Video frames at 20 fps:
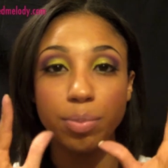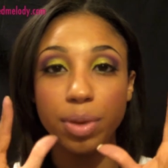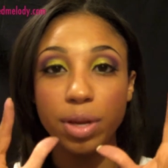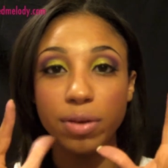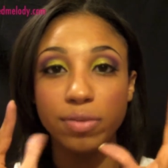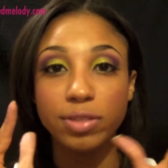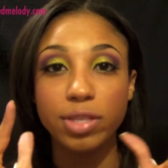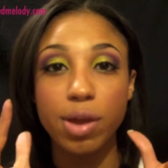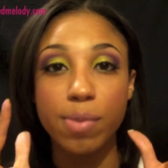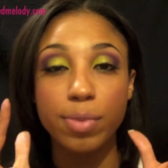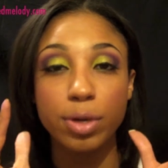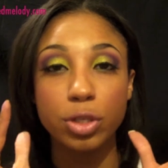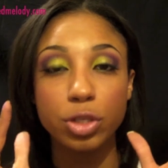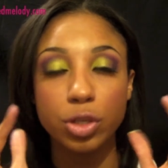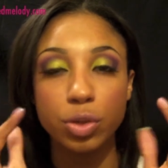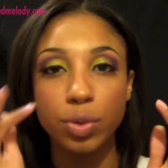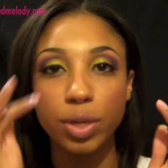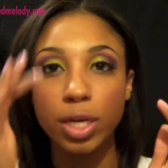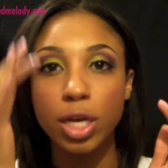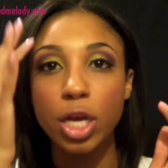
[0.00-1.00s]
a bit of shimmer
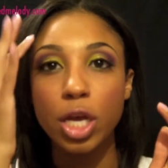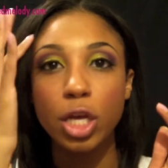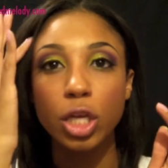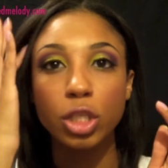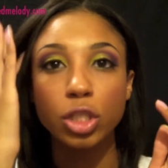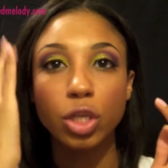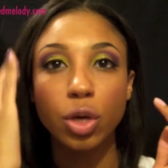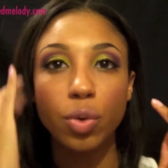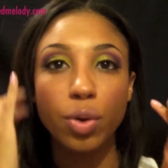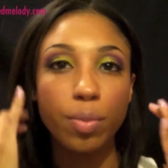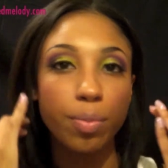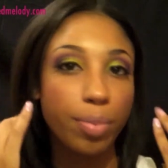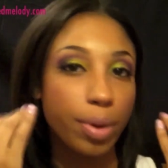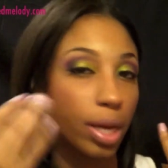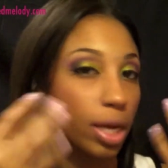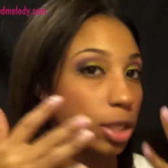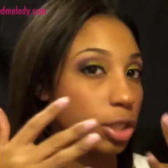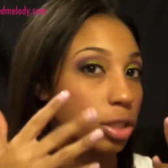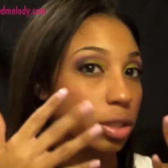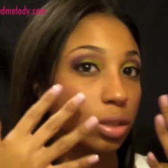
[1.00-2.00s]
to it, so in
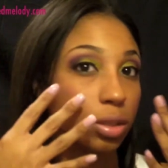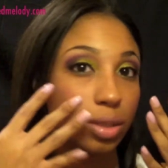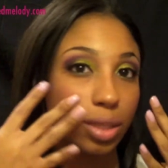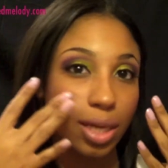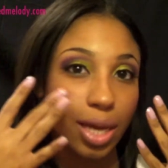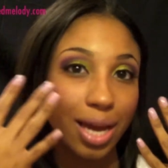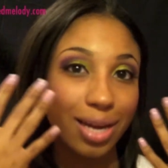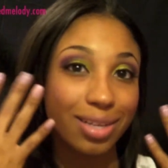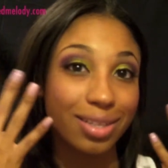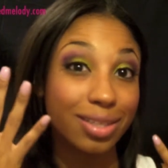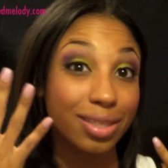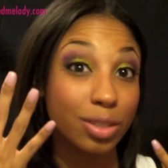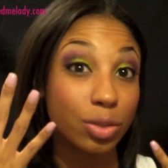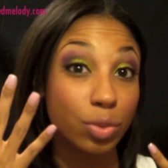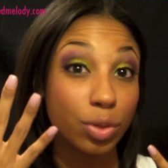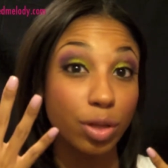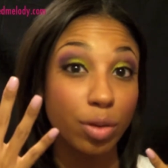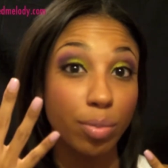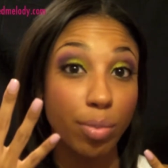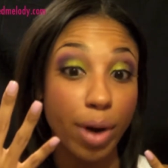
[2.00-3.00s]
pictures it kind of looks
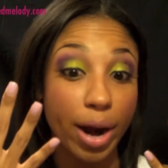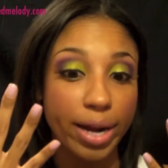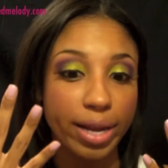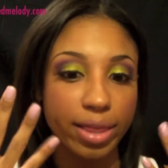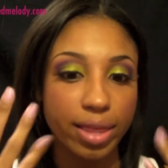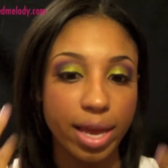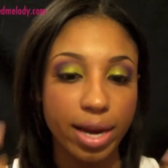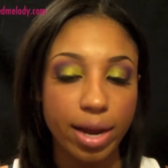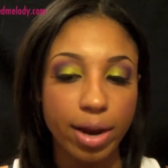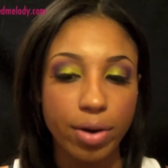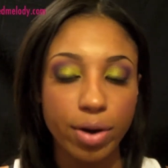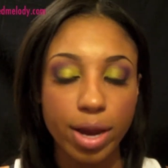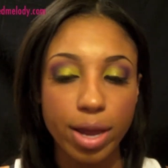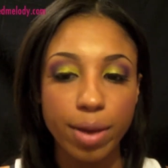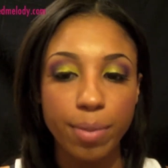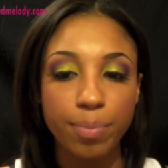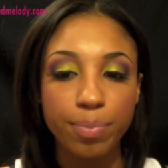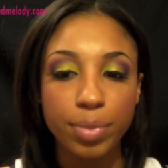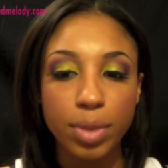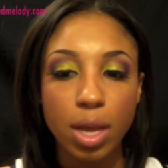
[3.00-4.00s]
really bright in that
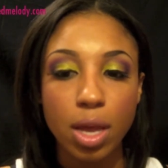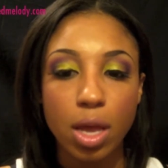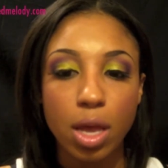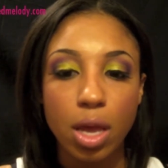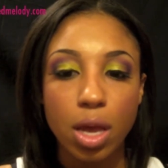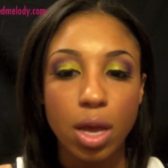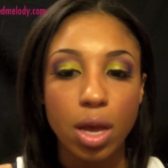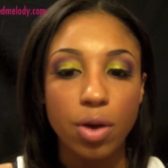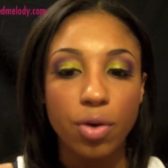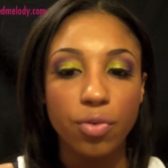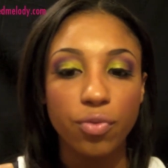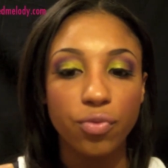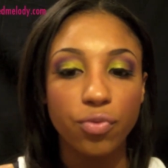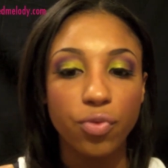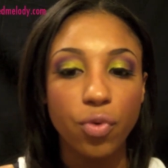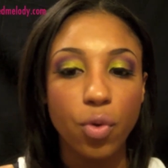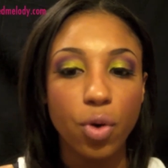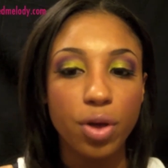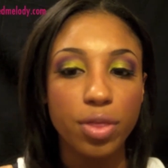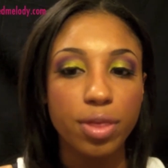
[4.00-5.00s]
area.
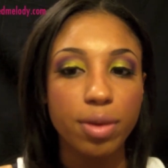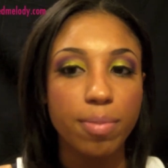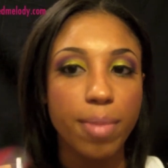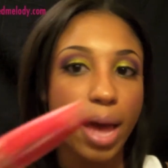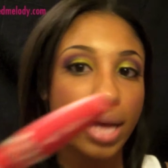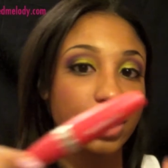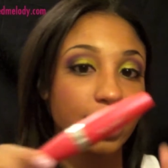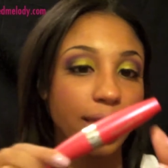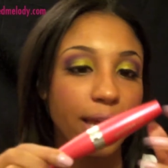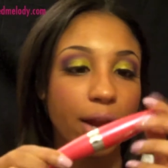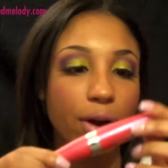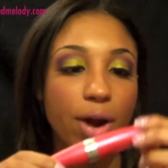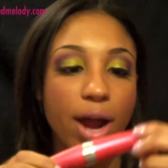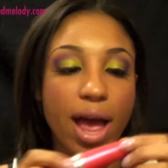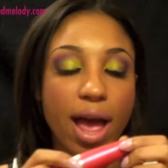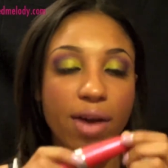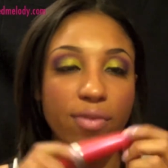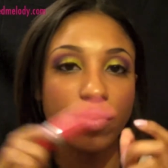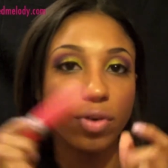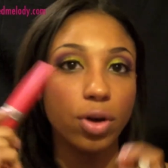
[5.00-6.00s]
For the mascara, I
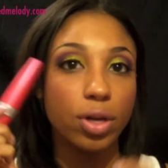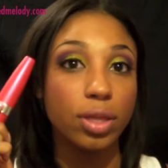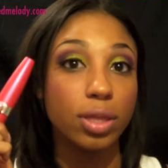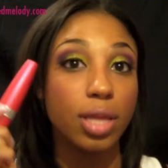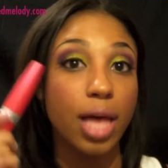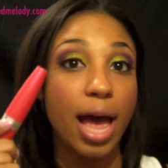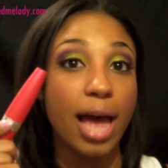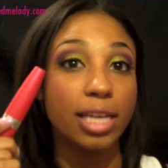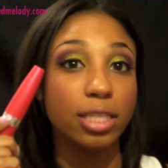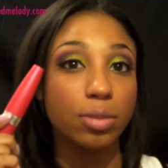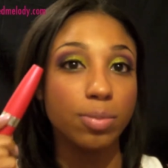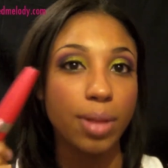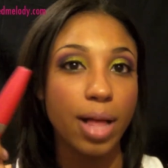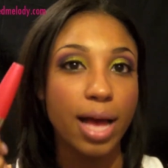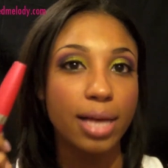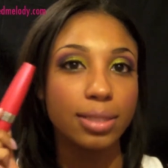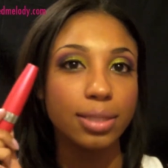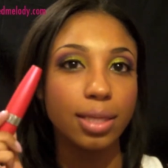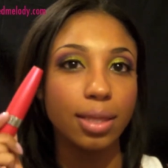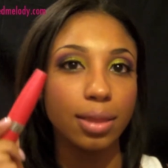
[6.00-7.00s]
have on Lash
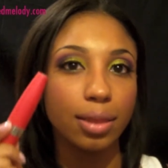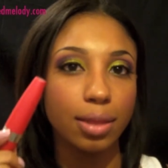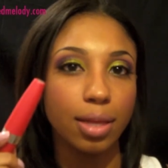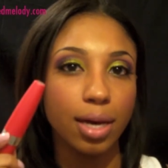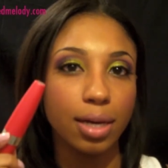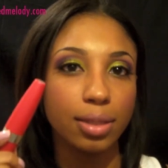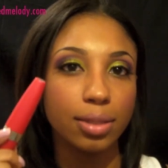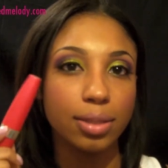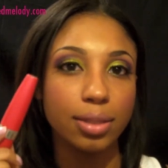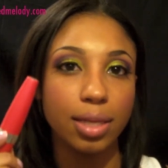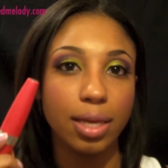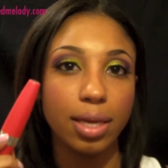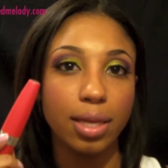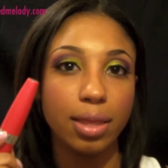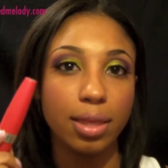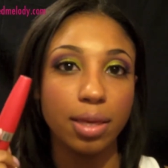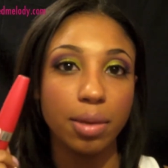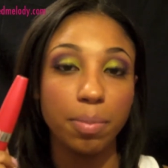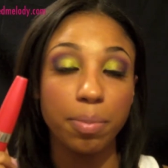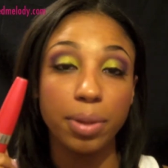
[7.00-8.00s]
Blast Luxe
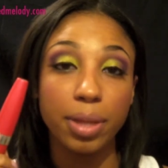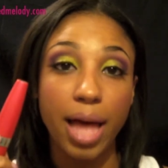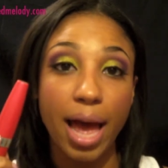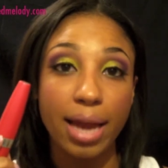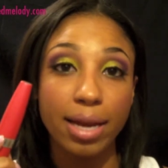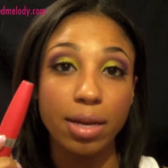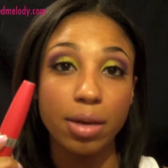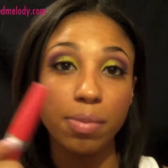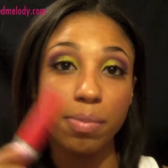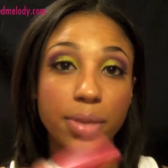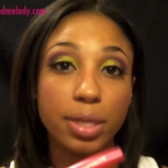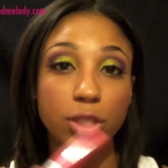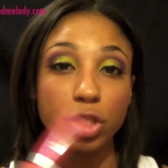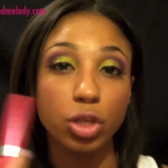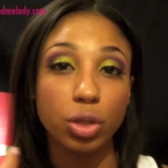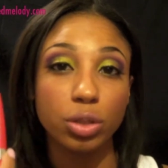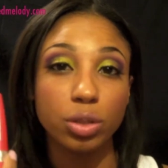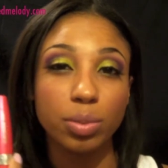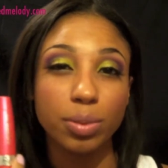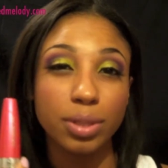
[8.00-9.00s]
in the Platinum, and
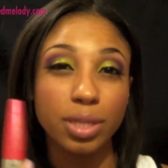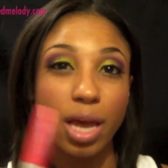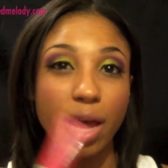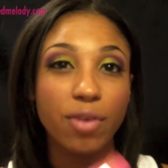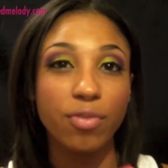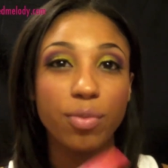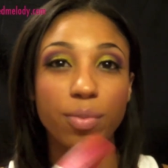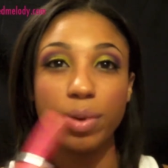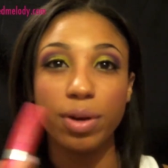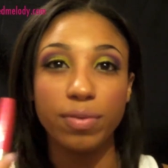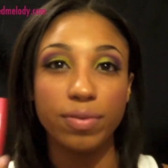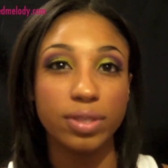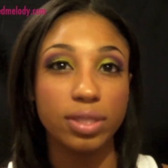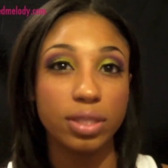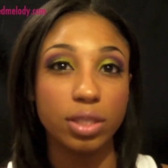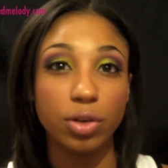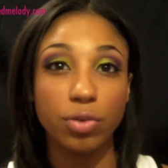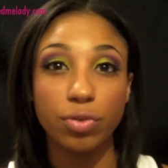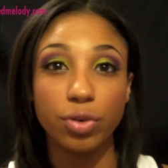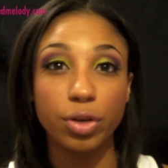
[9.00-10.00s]
so it's supposed to have a bit of a
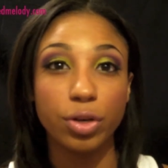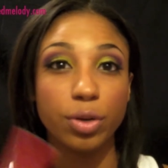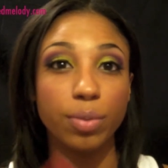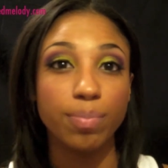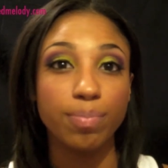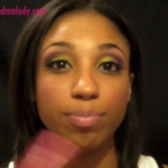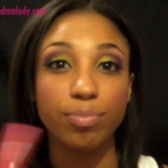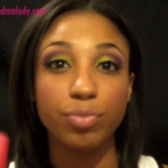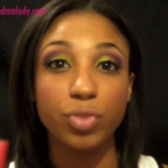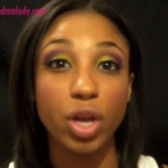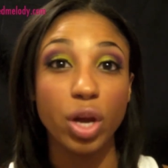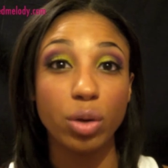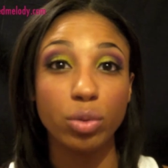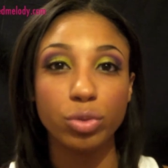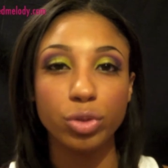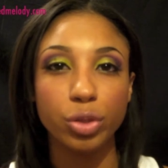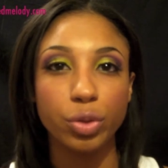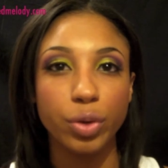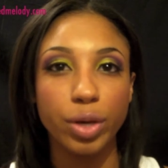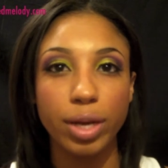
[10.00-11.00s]
silver tone
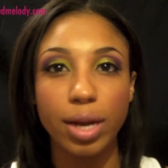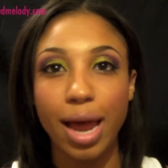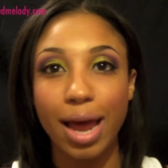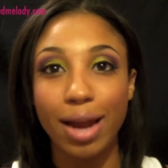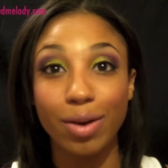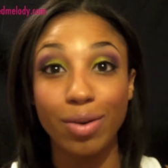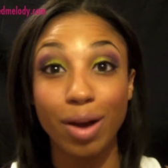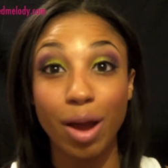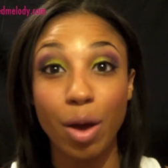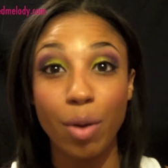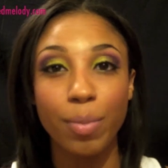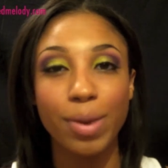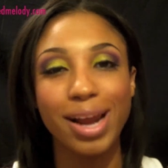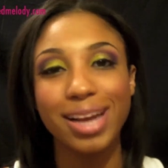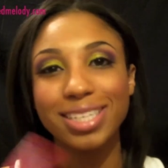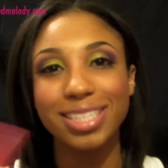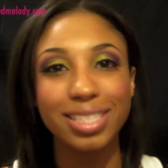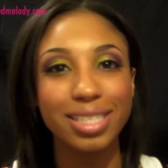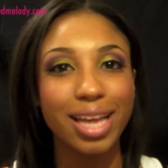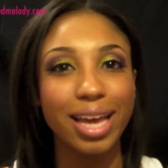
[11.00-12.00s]
to it. I don't know, but
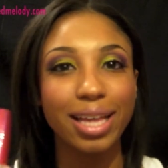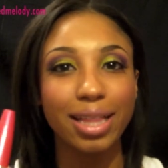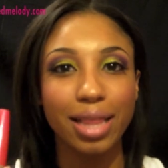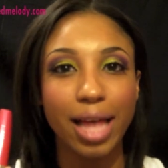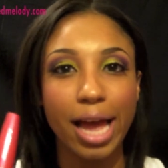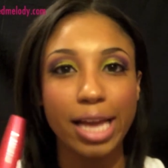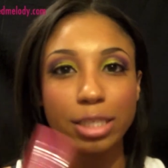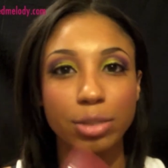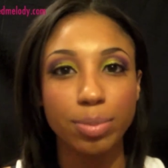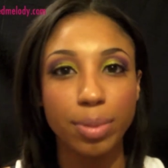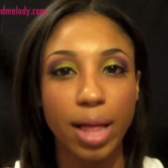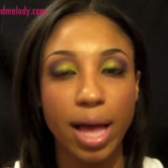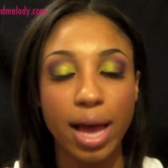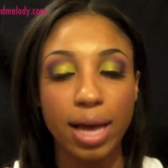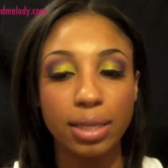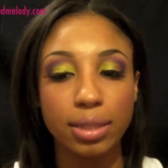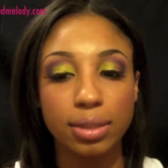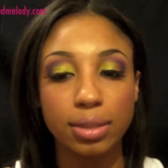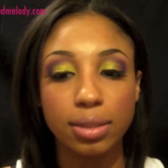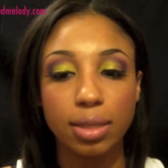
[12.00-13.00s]
I just like Lash
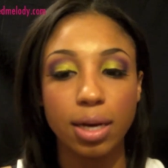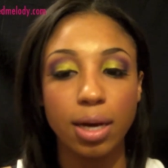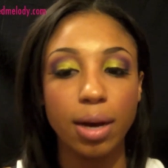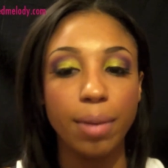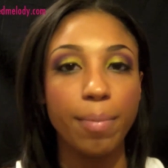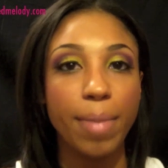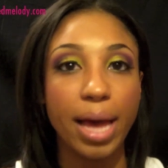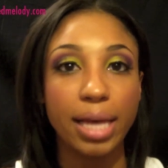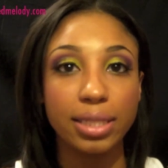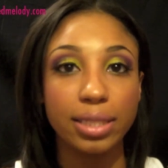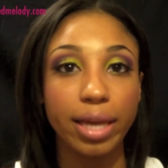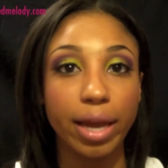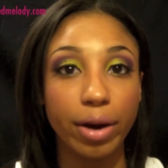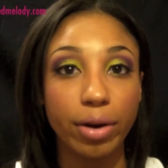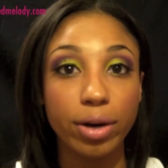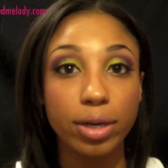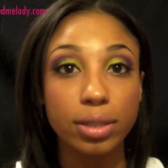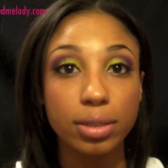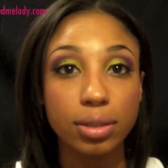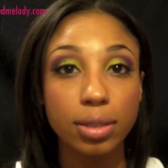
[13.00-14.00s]
Blast uh,
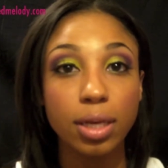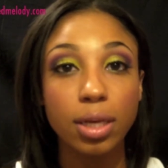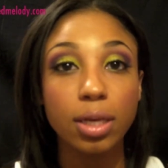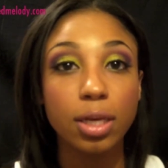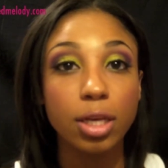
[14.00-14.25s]
mascaras,